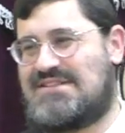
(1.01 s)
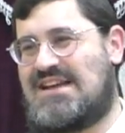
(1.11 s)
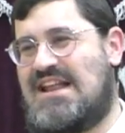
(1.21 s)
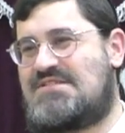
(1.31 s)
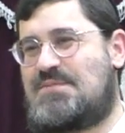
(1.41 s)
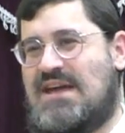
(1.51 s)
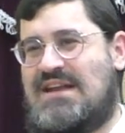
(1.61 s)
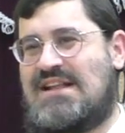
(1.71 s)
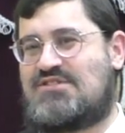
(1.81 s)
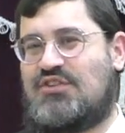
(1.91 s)
So let's begin.
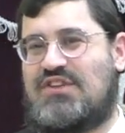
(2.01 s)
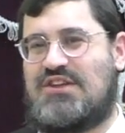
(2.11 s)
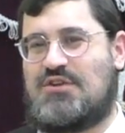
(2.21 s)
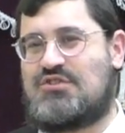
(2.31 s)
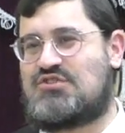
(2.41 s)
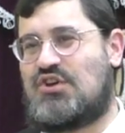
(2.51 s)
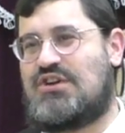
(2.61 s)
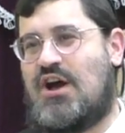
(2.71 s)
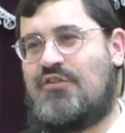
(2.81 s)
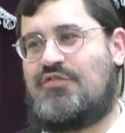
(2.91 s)
Let's continue the
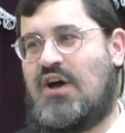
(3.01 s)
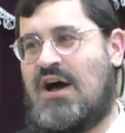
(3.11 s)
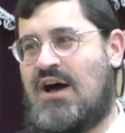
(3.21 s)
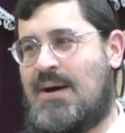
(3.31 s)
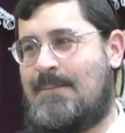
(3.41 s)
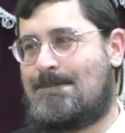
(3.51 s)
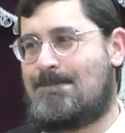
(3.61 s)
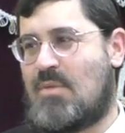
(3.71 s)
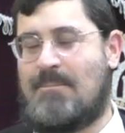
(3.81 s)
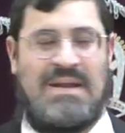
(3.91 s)
sugya of
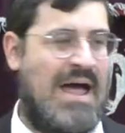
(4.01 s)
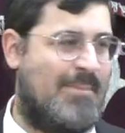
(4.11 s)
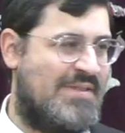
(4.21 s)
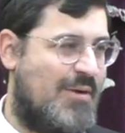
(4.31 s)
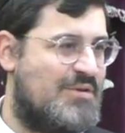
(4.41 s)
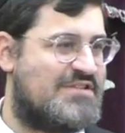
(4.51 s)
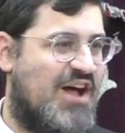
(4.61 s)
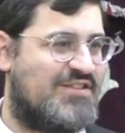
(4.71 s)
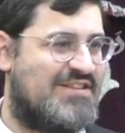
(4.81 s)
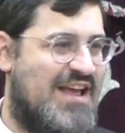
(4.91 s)
Melaben that we
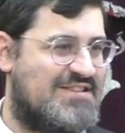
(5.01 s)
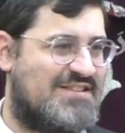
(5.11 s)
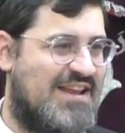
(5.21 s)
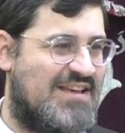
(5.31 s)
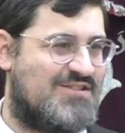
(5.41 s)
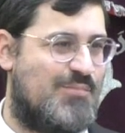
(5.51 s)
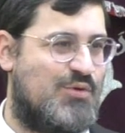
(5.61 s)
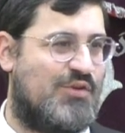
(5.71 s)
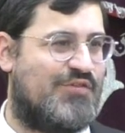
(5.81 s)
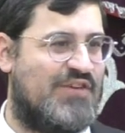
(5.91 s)
started yesterday so
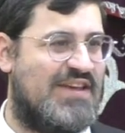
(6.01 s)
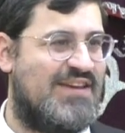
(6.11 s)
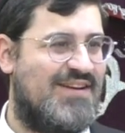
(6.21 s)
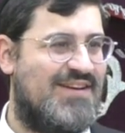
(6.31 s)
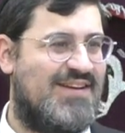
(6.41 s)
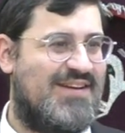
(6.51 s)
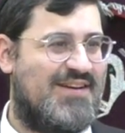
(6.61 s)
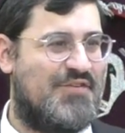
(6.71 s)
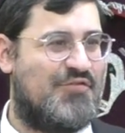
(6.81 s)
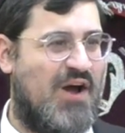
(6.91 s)
beautifully.
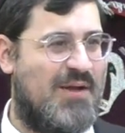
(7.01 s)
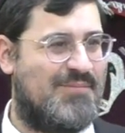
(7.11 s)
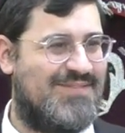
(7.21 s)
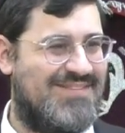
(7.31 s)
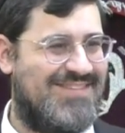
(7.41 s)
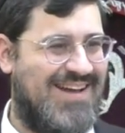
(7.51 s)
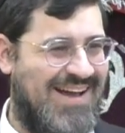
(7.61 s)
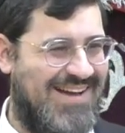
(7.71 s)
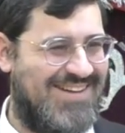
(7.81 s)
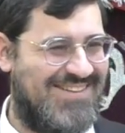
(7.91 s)
Ephraim.
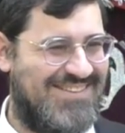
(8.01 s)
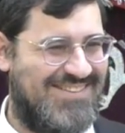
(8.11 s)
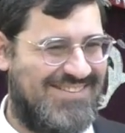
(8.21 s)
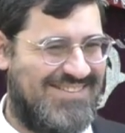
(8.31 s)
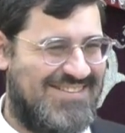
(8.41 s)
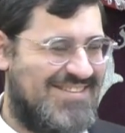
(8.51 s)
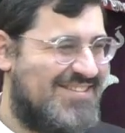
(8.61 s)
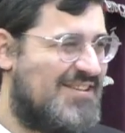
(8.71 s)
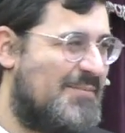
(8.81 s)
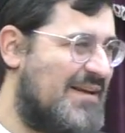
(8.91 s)

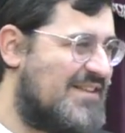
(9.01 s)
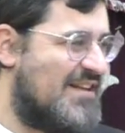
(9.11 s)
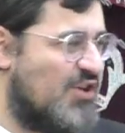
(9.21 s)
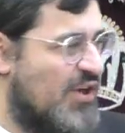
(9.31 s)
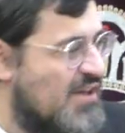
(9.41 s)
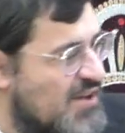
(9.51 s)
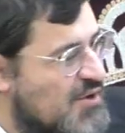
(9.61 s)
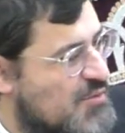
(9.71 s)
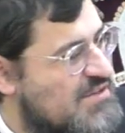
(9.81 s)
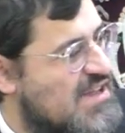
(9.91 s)
So the Maisa Azoi.
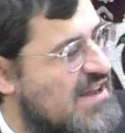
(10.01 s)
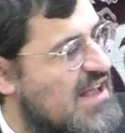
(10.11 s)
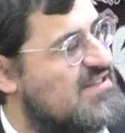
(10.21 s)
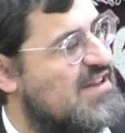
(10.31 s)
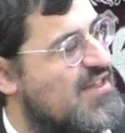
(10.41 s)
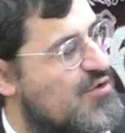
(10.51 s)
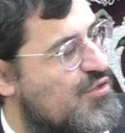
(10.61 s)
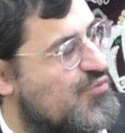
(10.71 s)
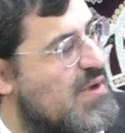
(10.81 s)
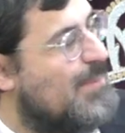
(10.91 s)
We said yesterday there are
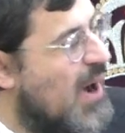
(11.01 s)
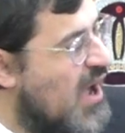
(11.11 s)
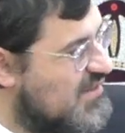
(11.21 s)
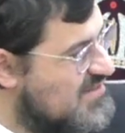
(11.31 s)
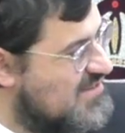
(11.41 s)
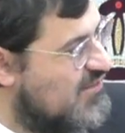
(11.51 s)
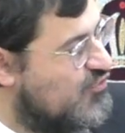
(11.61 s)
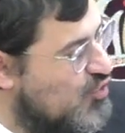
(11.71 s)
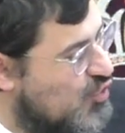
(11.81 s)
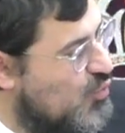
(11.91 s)
three parts
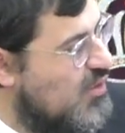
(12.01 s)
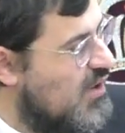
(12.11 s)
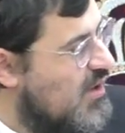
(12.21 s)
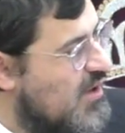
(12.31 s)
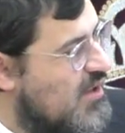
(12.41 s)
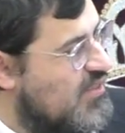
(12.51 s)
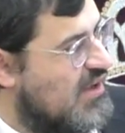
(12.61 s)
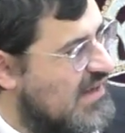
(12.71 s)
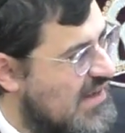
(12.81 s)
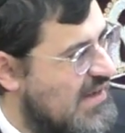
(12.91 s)
to the
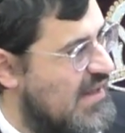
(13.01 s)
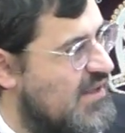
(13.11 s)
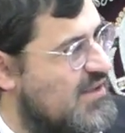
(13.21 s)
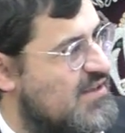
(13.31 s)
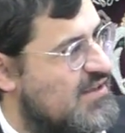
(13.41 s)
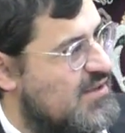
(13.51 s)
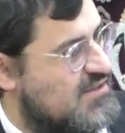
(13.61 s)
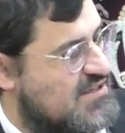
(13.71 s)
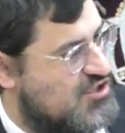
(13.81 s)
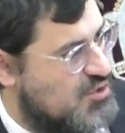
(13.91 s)
cleaning
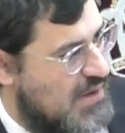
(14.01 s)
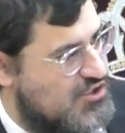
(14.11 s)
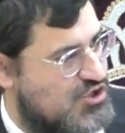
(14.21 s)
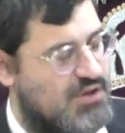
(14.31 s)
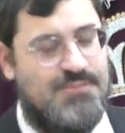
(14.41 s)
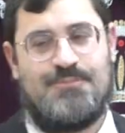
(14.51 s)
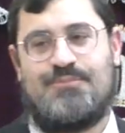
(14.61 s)
situation.